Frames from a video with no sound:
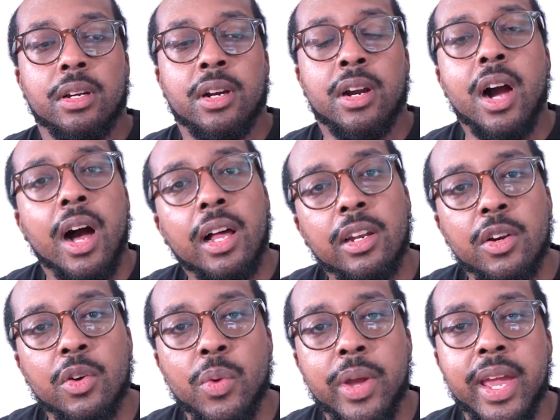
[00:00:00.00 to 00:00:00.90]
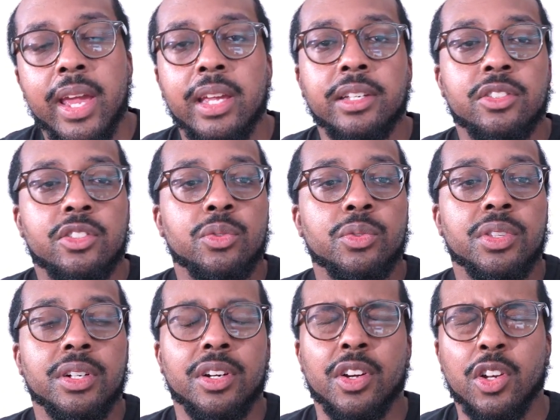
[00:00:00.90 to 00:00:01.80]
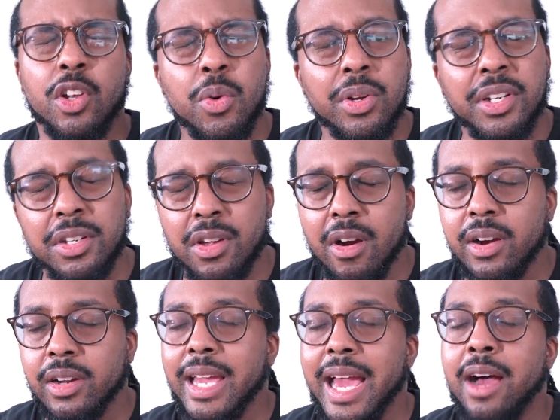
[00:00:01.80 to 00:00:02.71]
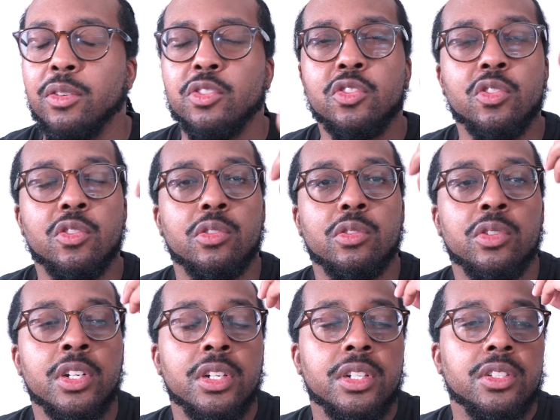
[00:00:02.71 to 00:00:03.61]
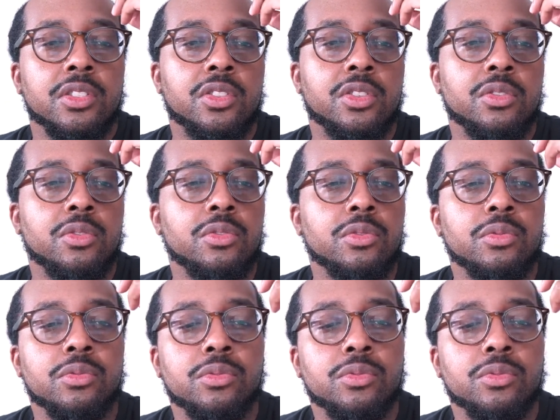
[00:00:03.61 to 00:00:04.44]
colorway to the glow-in-the-dark outsole to